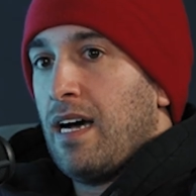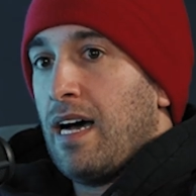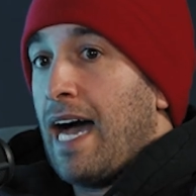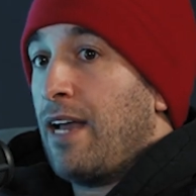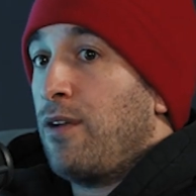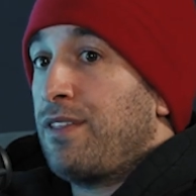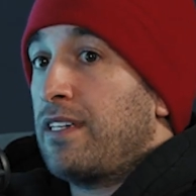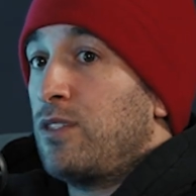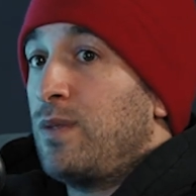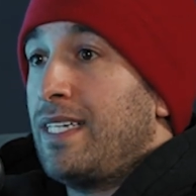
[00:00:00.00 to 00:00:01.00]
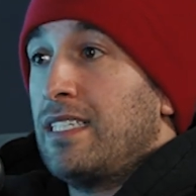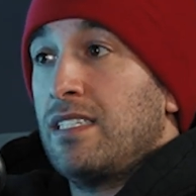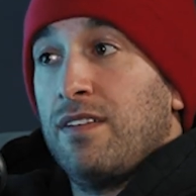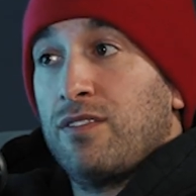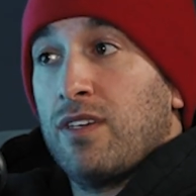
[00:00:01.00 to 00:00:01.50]
I don't think Louie gets
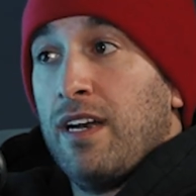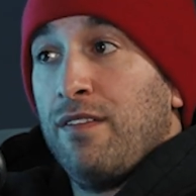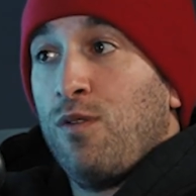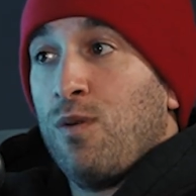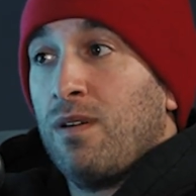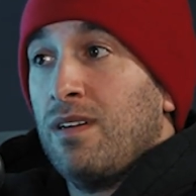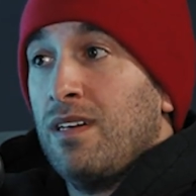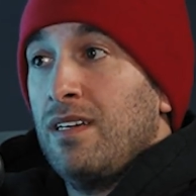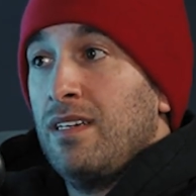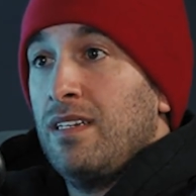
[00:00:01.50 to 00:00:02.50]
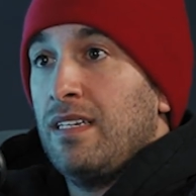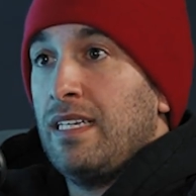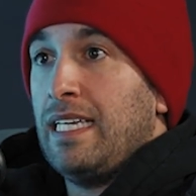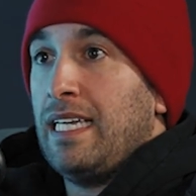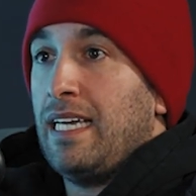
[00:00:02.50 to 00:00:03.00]
enough credit for,
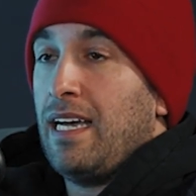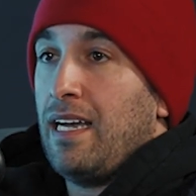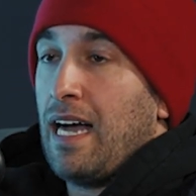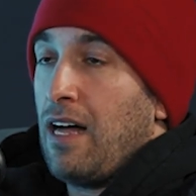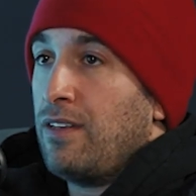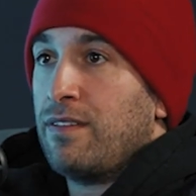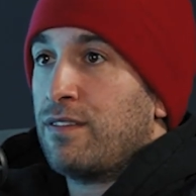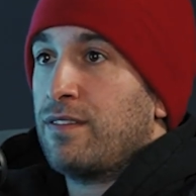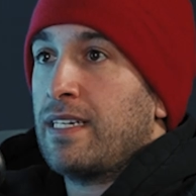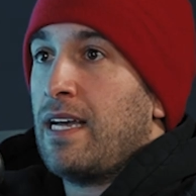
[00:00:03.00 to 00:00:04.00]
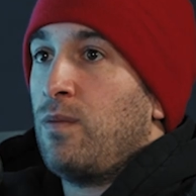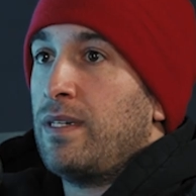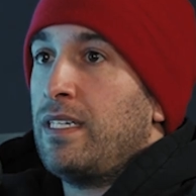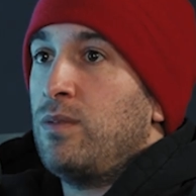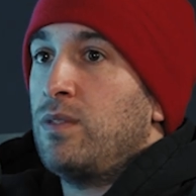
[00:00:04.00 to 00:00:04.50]
I'll never forget when
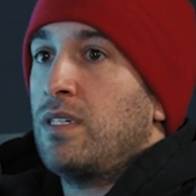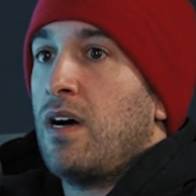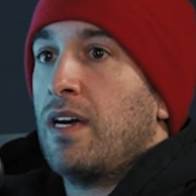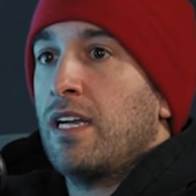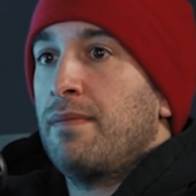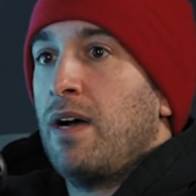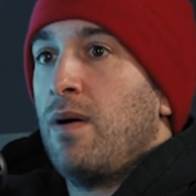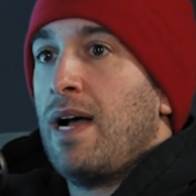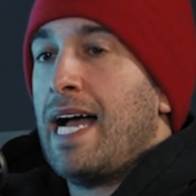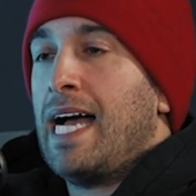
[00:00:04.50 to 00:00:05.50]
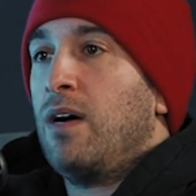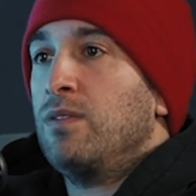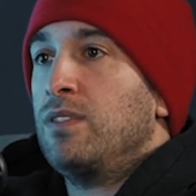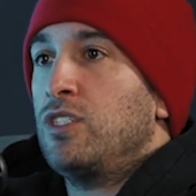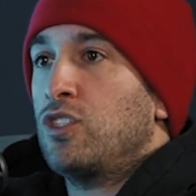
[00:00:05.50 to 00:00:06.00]
he was talking about how
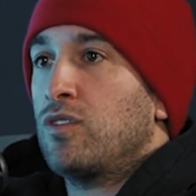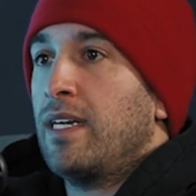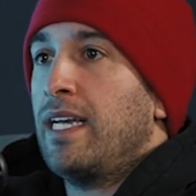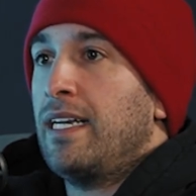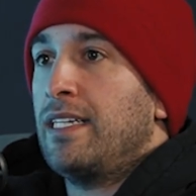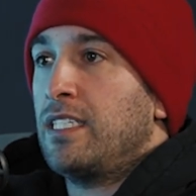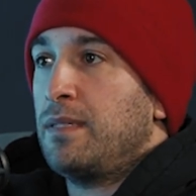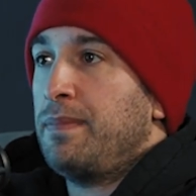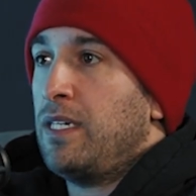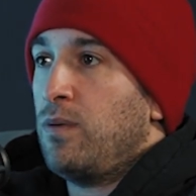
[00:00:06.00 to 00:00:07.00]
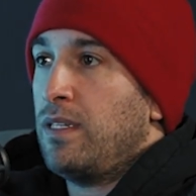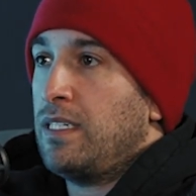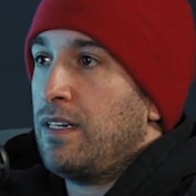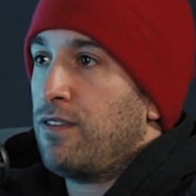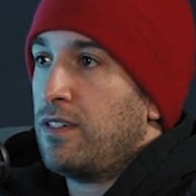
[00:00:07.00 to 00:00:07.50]
to train and speak with
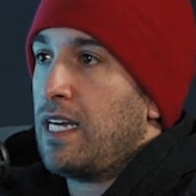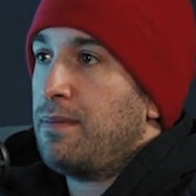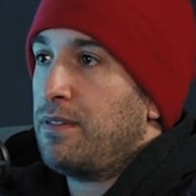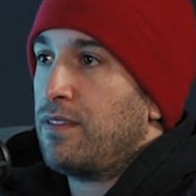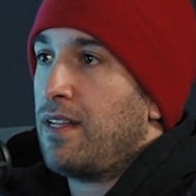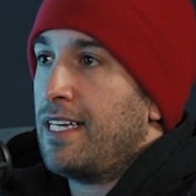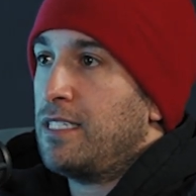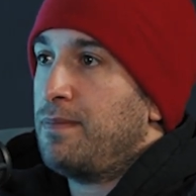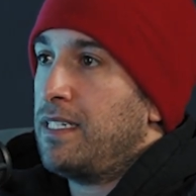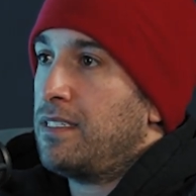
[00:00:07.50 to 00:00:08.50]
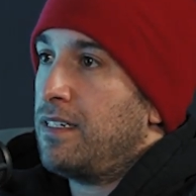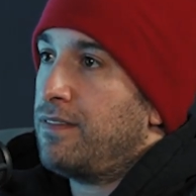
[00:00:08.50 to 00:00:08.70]
different types of clients based on if